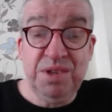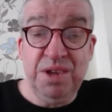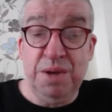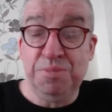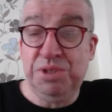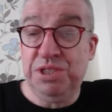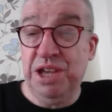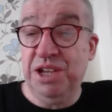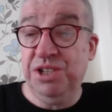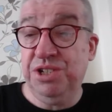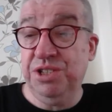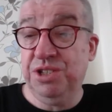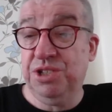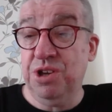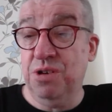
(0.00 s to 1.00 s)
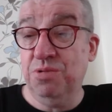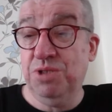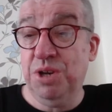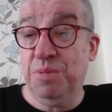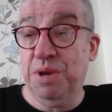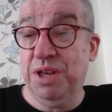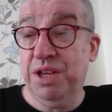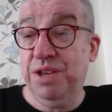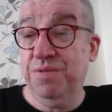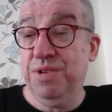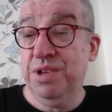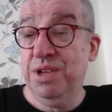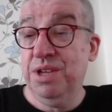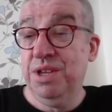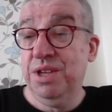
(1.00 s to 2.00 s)
Upstage in the Stones, I believe.
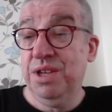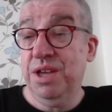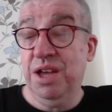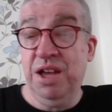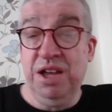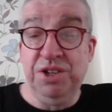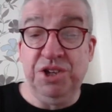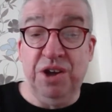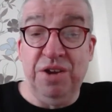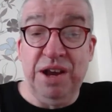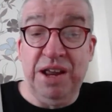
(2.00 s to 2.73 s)
John